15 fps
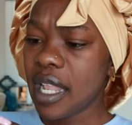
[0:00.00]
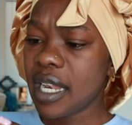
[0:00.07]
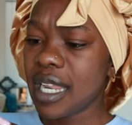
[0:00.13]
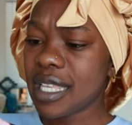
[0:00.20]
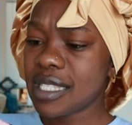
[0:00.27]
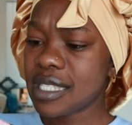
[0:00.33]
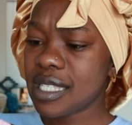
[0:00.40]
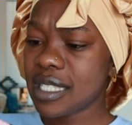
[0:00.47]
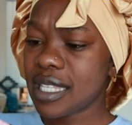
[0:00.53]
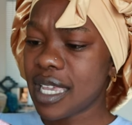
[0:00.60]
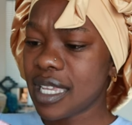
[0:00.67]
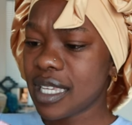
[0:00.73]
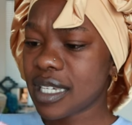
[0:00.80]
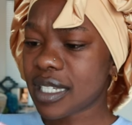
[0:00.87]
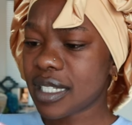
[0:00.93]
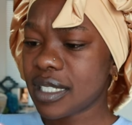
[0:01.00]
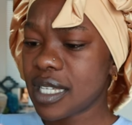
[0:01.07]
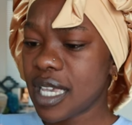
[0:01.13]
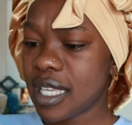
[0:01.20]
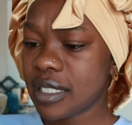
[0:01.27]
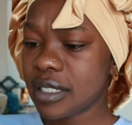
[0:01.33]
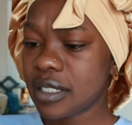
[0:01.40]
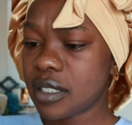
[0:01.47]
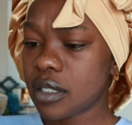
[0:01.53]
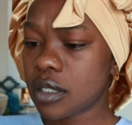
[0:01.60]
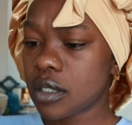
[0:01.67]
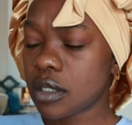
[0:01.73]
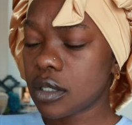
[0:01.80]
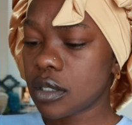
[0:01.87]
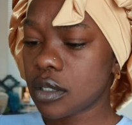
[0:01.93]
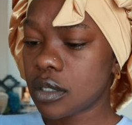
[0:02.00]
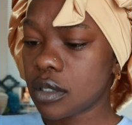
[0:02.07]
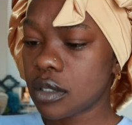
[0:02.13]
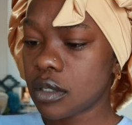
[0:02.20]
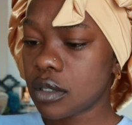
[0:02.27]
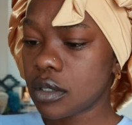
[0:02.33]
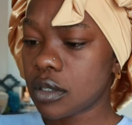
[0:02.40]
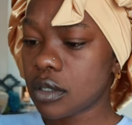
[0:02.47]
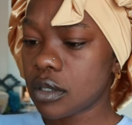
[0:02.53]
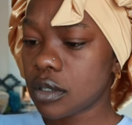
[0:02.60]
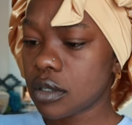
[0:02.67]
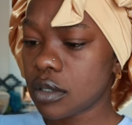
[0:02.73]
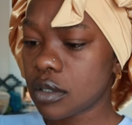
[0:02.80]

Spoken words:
Let's see the ingredients.